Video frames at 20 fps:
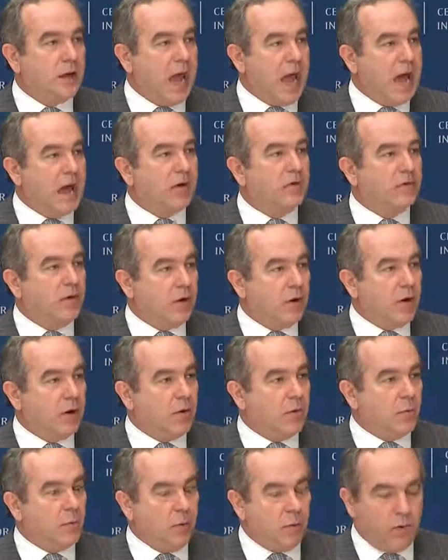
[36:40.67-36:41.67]
out of
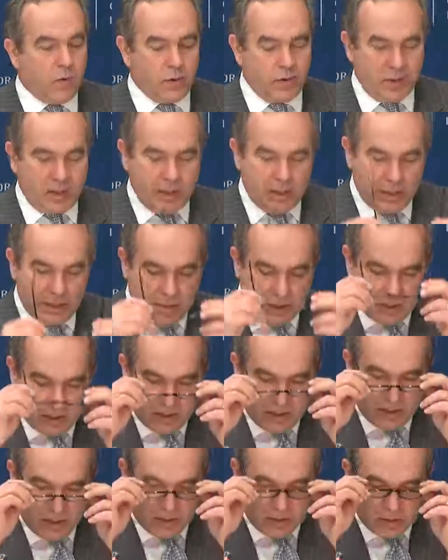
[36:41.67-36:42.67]
area role in
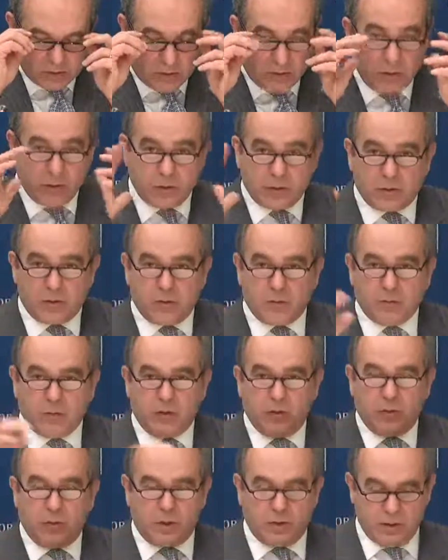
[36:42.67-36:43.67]
this critical
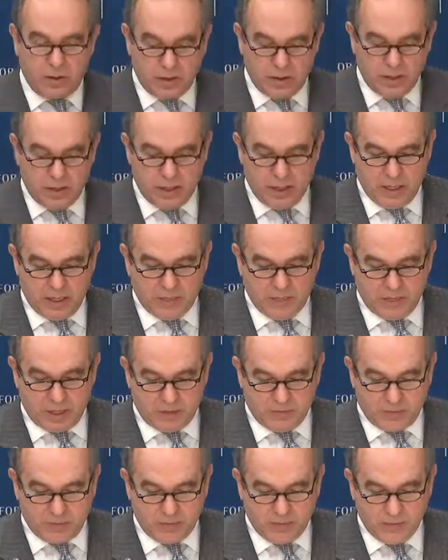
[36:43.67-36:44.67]
UN
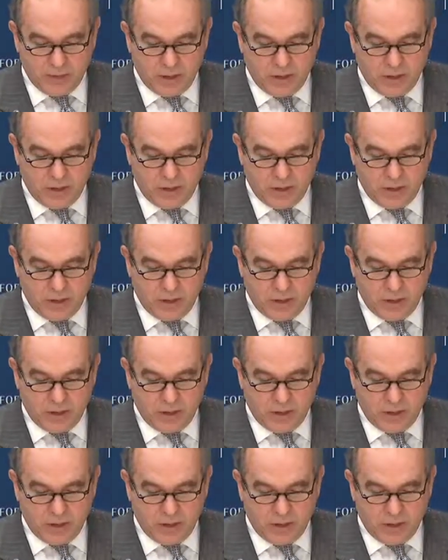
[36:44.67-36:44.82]
endeavor.